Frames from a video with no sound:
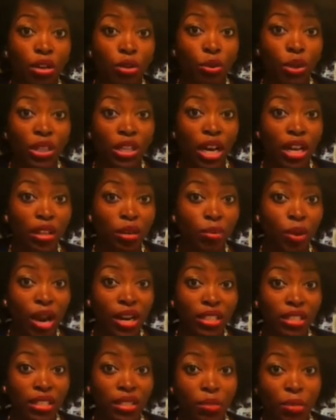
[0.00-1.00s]
With other
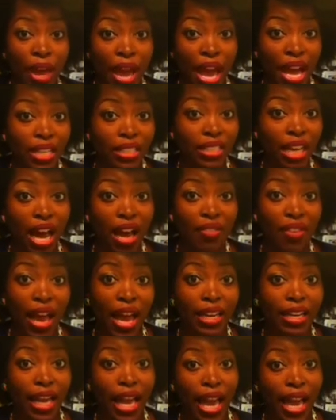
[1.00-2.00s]
products in the past, I've
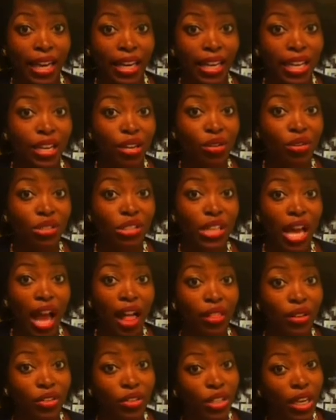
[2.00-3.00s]
had to add Eco
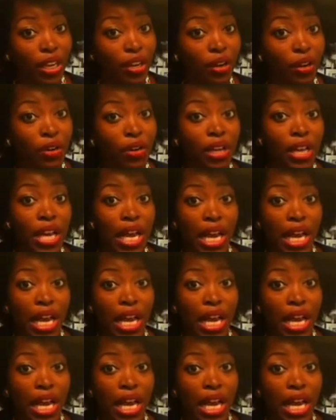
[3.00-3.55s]
Styler gel,